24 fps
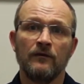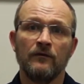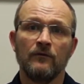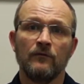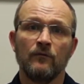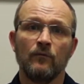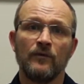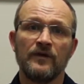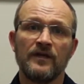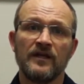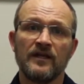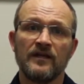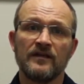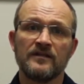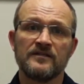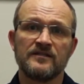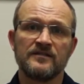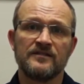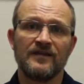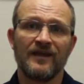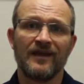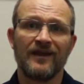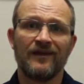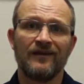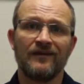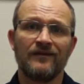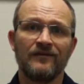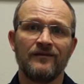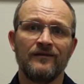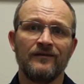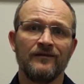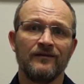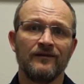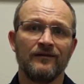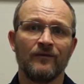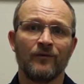When you get a stain
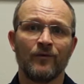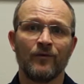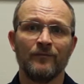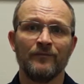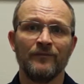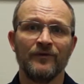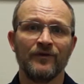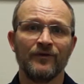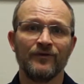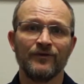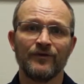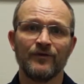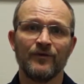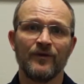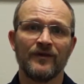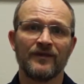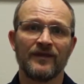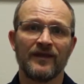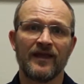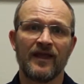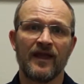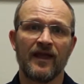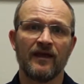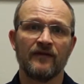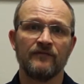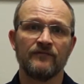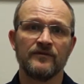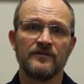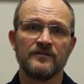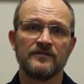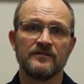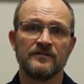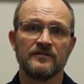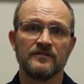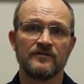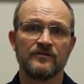or mildew on the
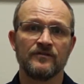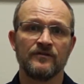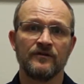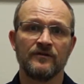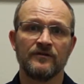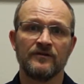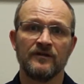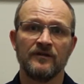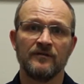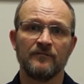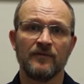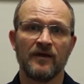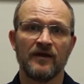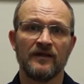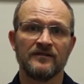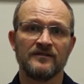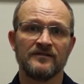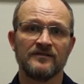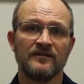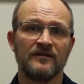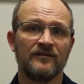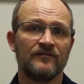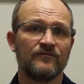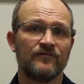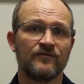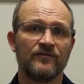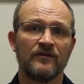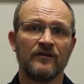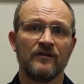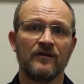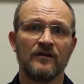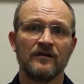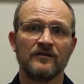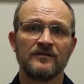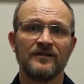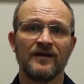canvas that's cooked in by the sun for a
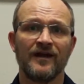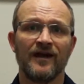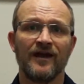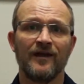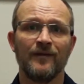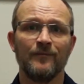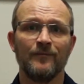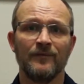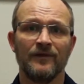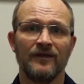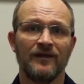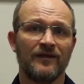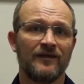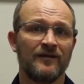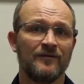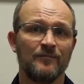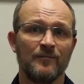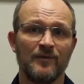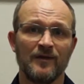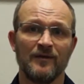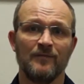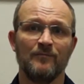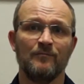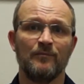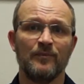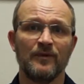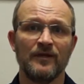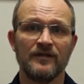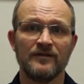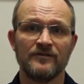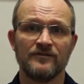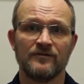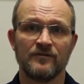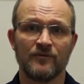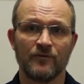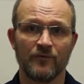long time, it can be a
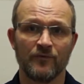beast to